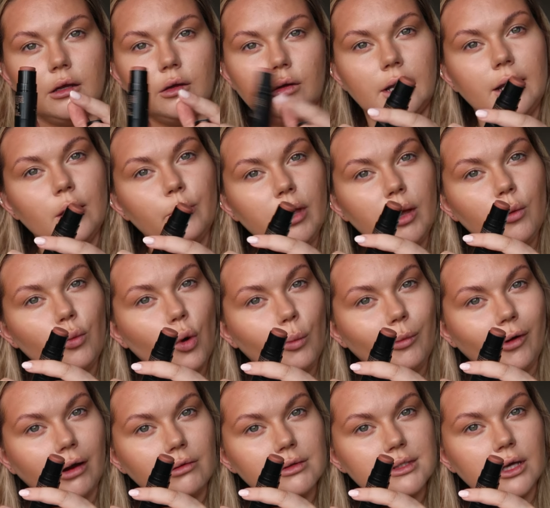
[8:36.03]
a little bit
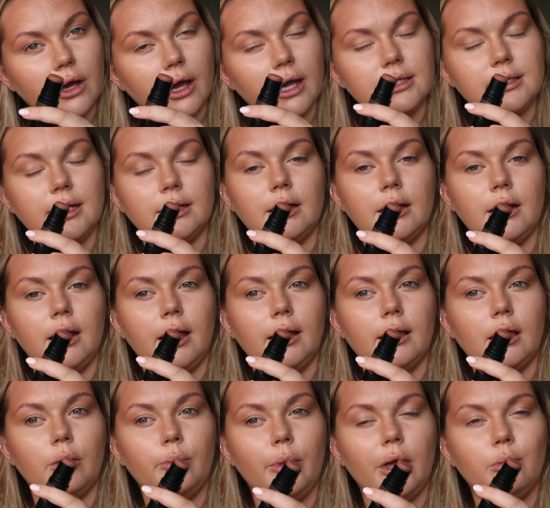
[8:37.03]
warmer outside and I
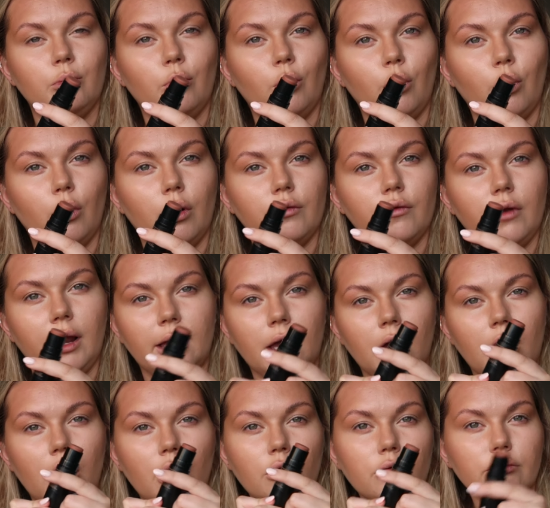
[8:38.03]
like a bit more of like
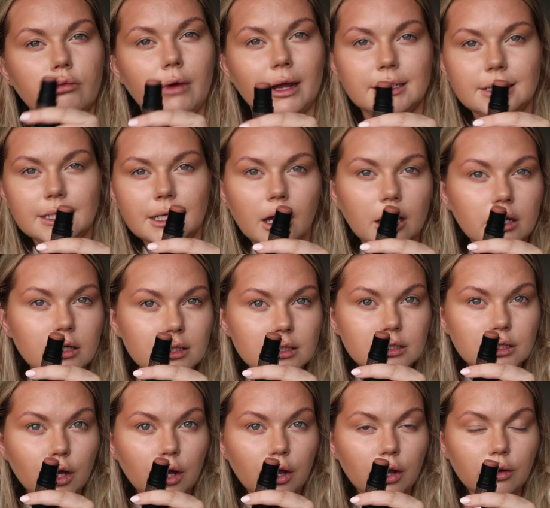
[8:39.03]
a ready
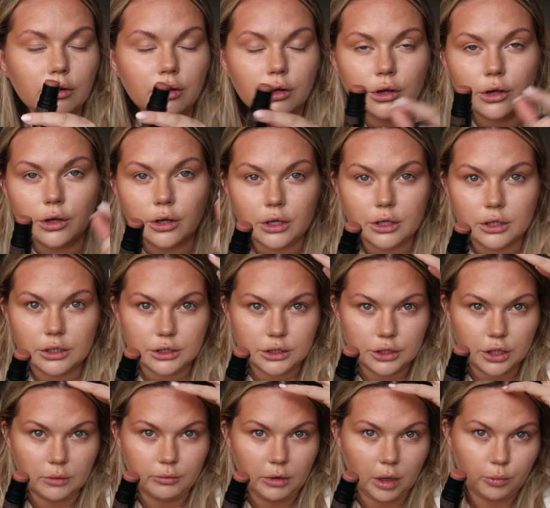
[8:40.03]
undertone
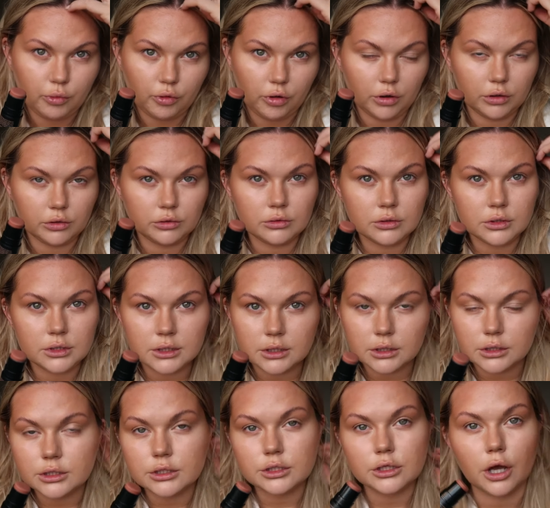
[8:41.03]
to my bronze
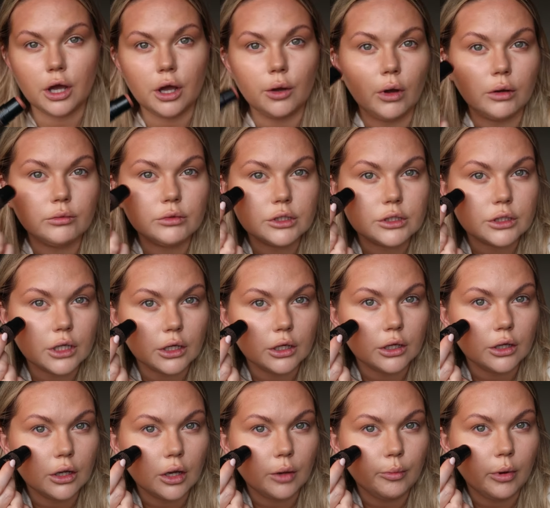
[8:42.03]
so I'm just
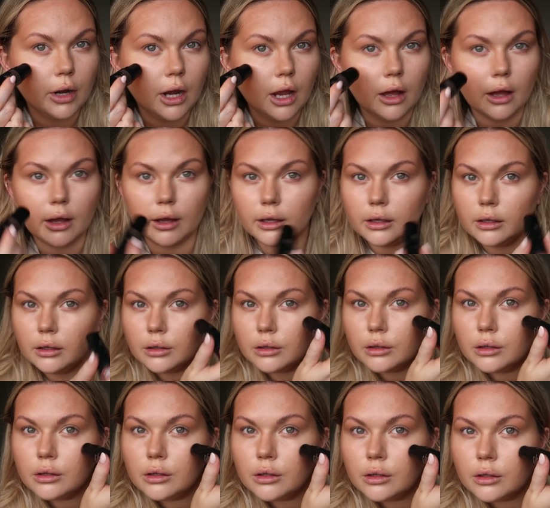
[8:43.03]
gonna apply
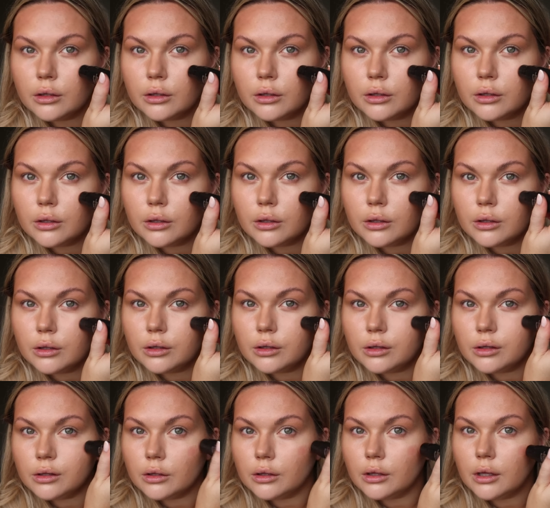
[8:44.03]

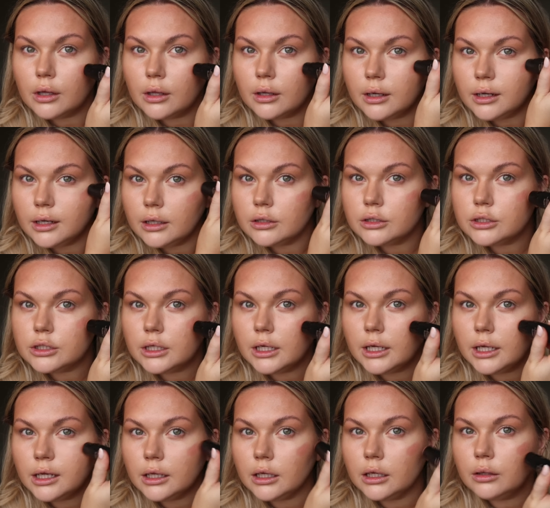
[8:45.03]
it
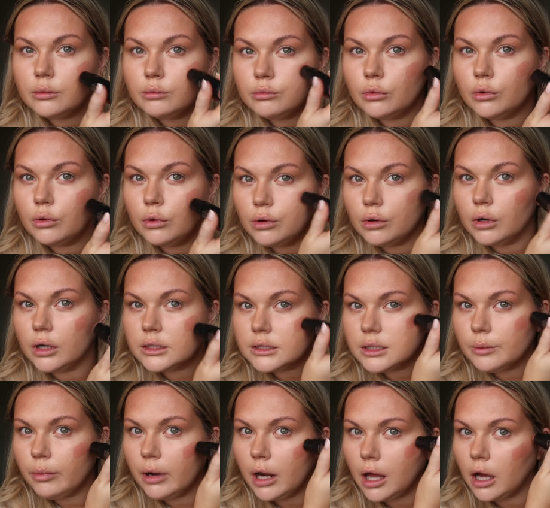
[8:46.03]
literally more as
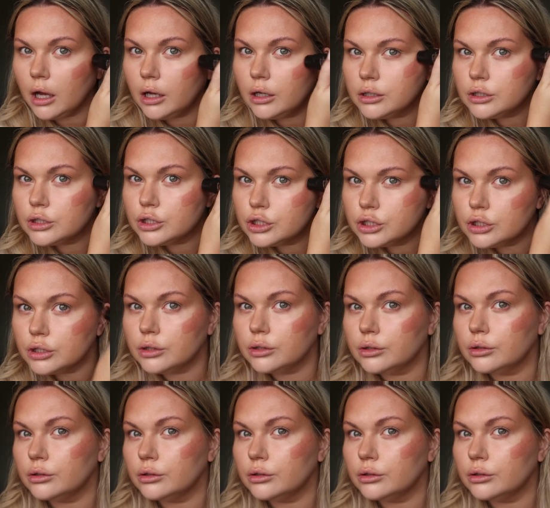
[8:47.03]
a blush